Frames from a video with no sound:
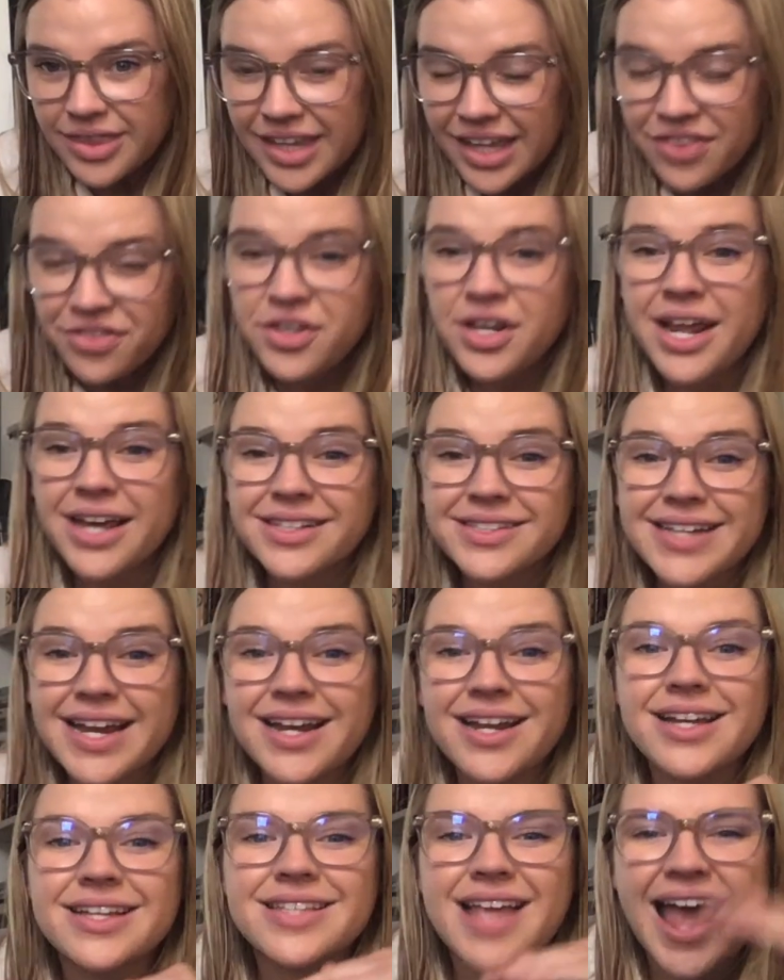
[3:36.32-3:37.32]
the next
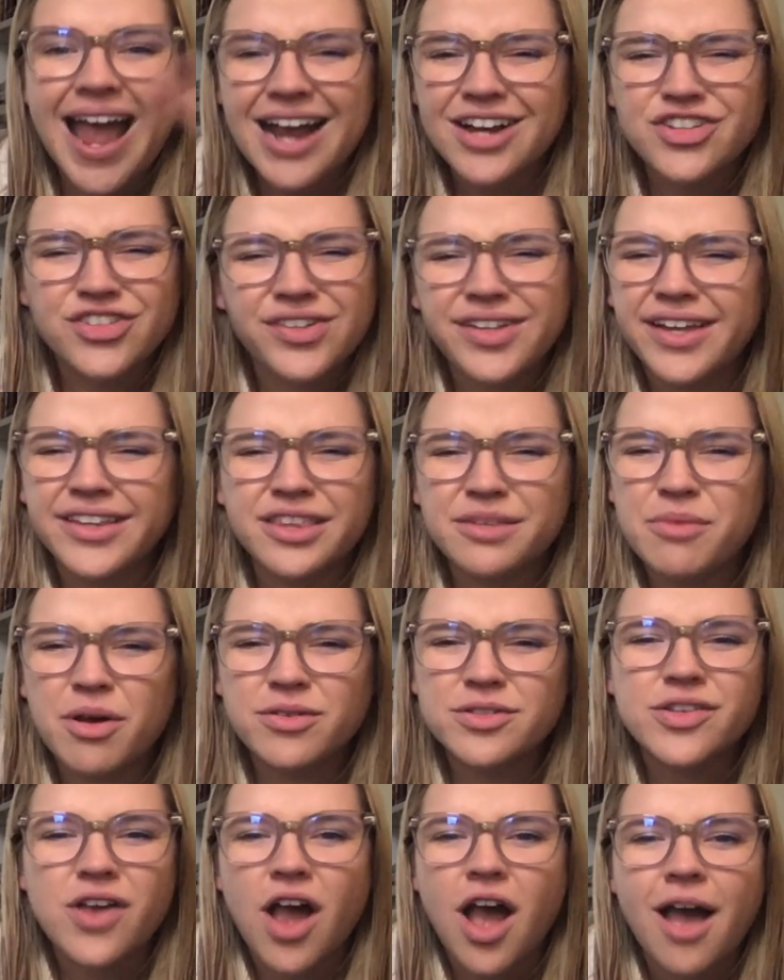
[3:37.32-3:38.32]
data is actually like the
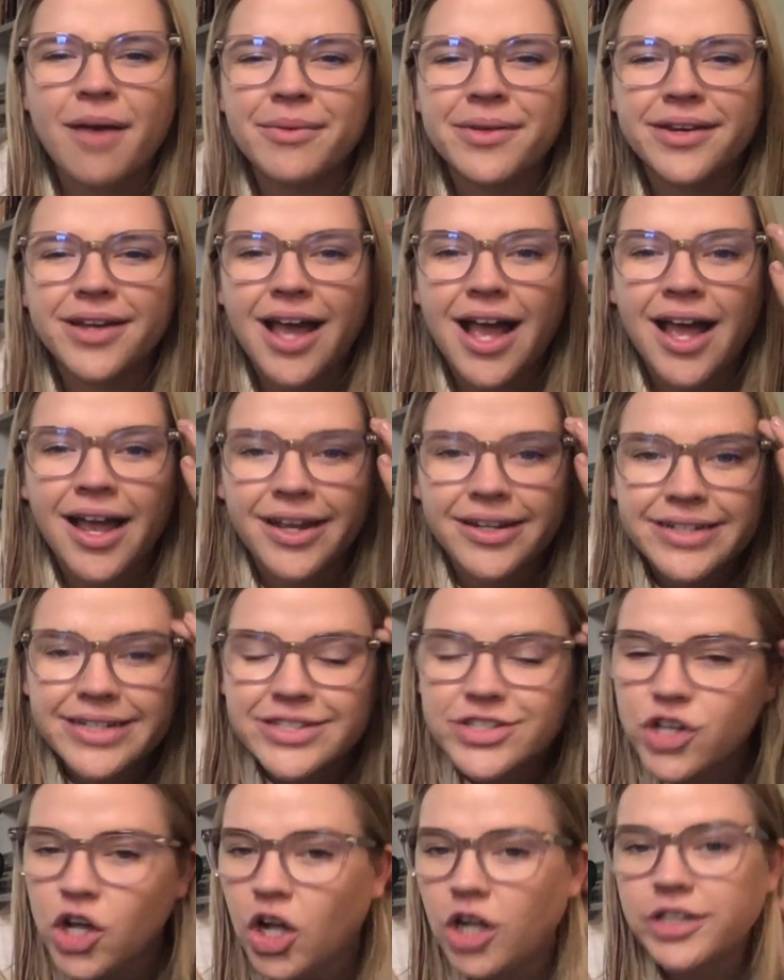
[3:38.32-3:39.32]
most common kind. It's
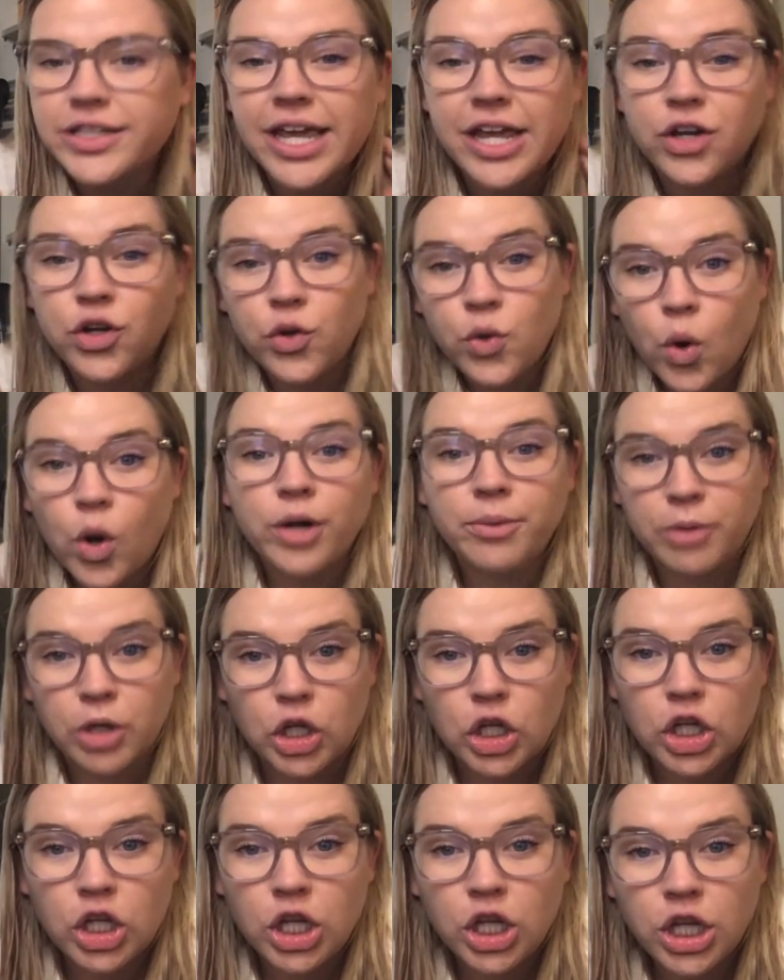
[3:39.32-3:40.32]
called a
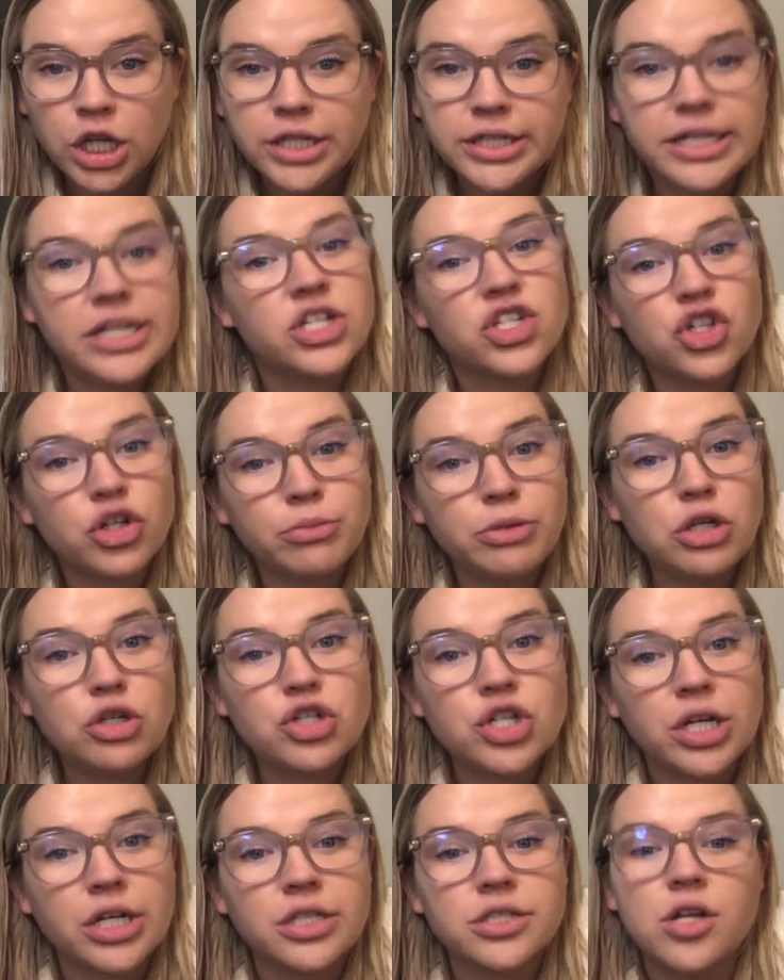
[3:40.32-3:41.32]
normal
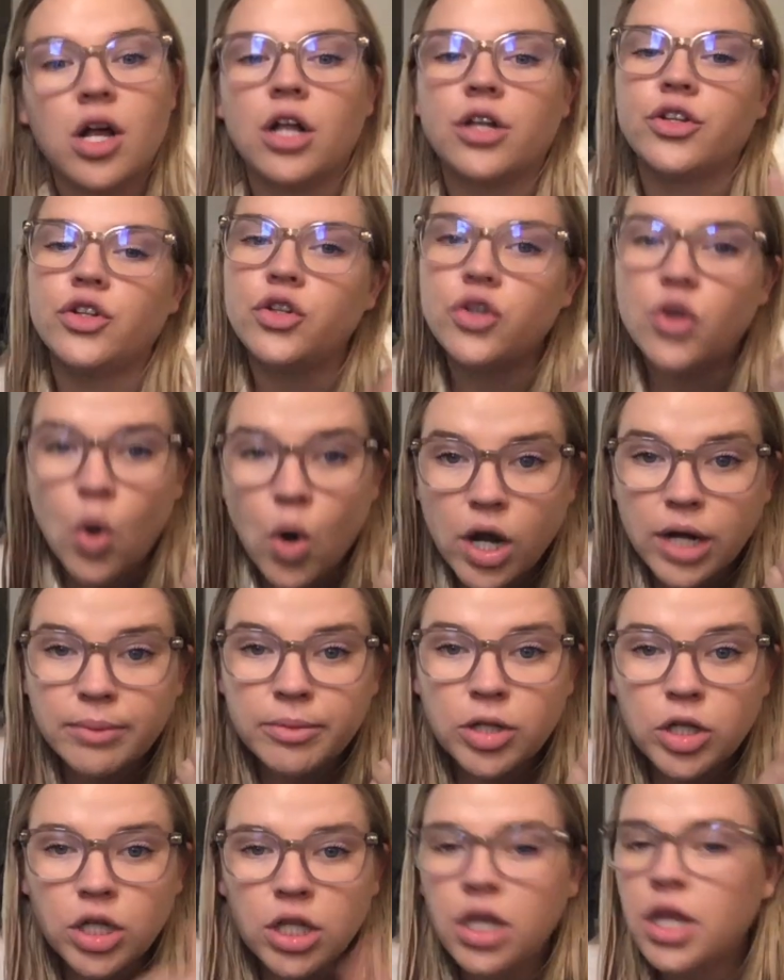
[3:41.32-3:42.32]
distribution. It's called
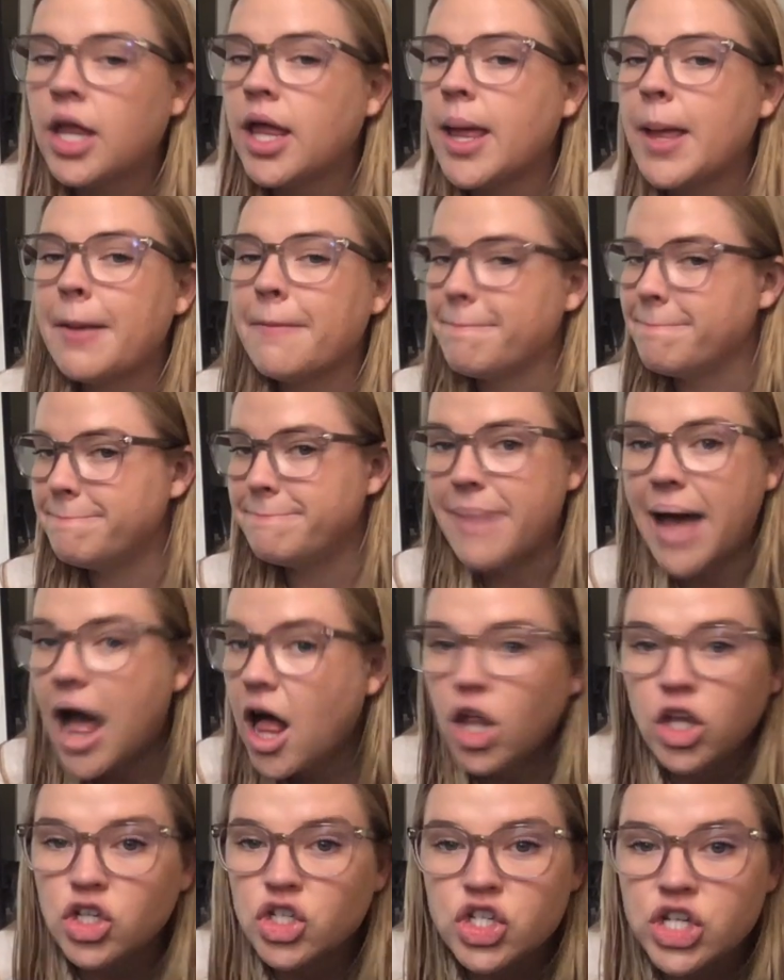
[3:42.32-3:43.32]
normal,
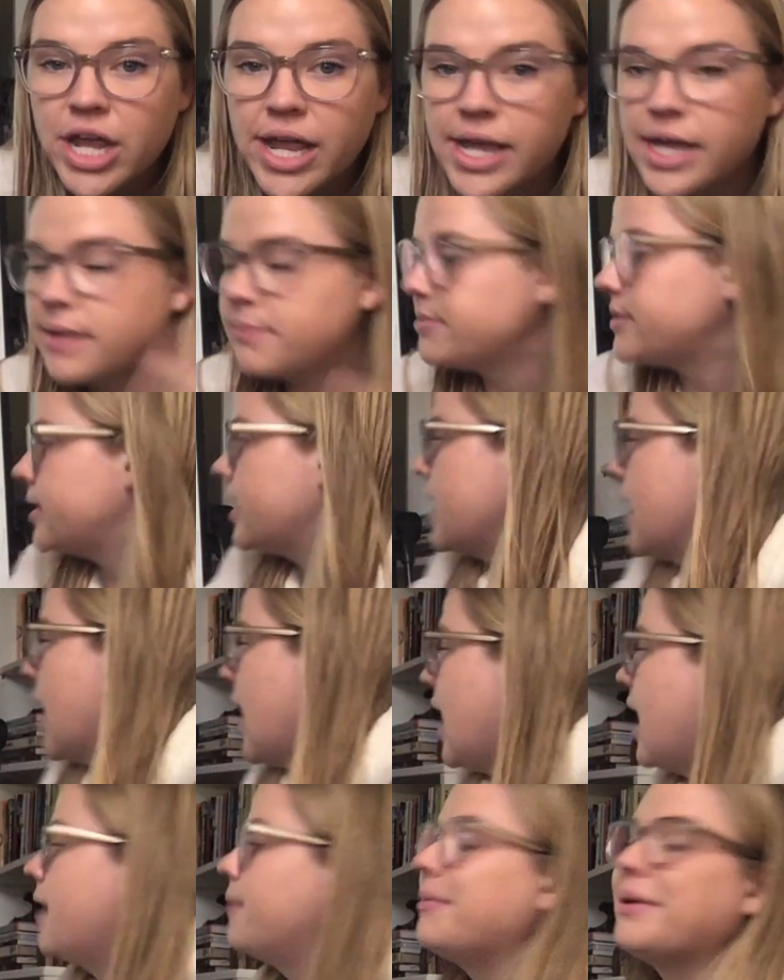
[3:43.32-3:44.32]
bell-shaped,
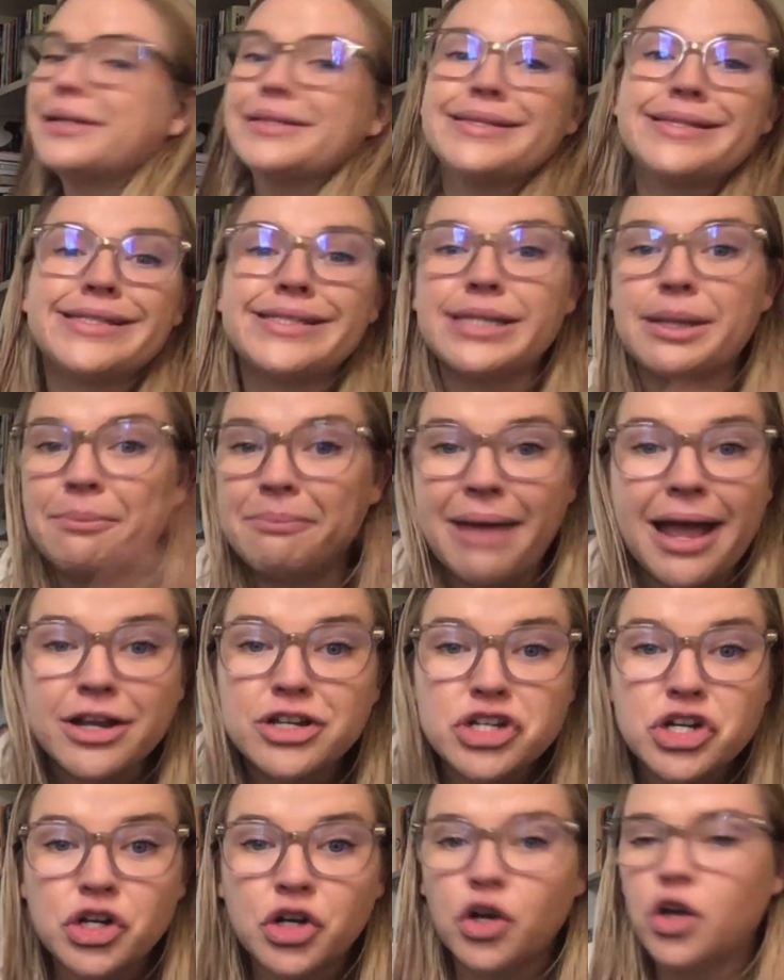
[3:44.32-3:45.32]

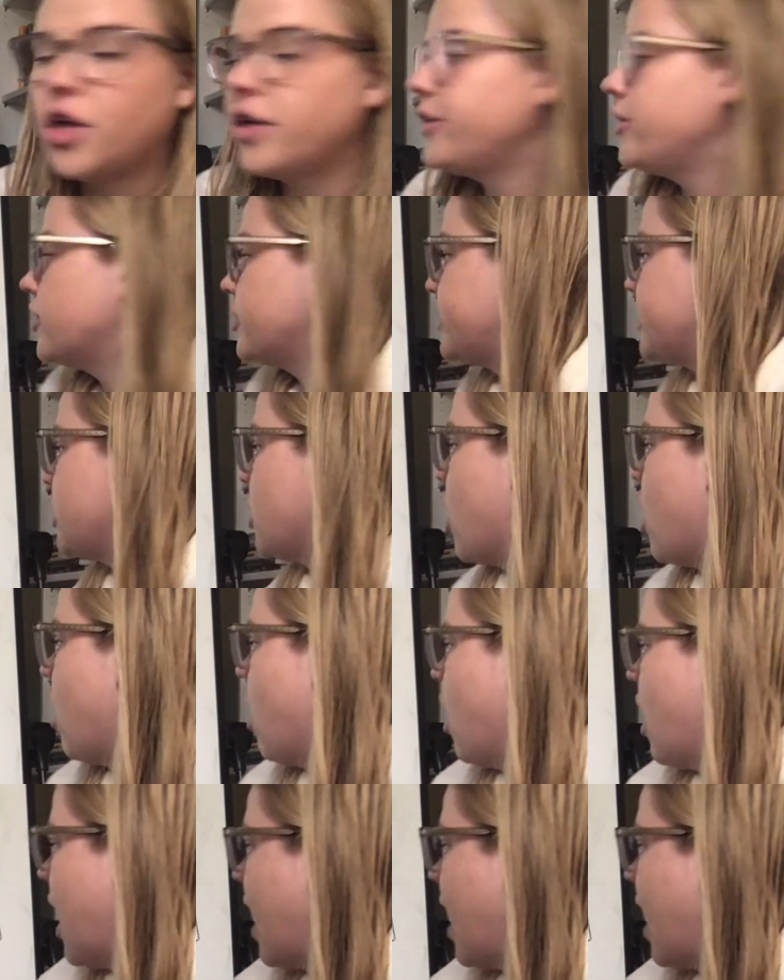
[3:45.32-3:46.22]
symmetrical. You'll see all.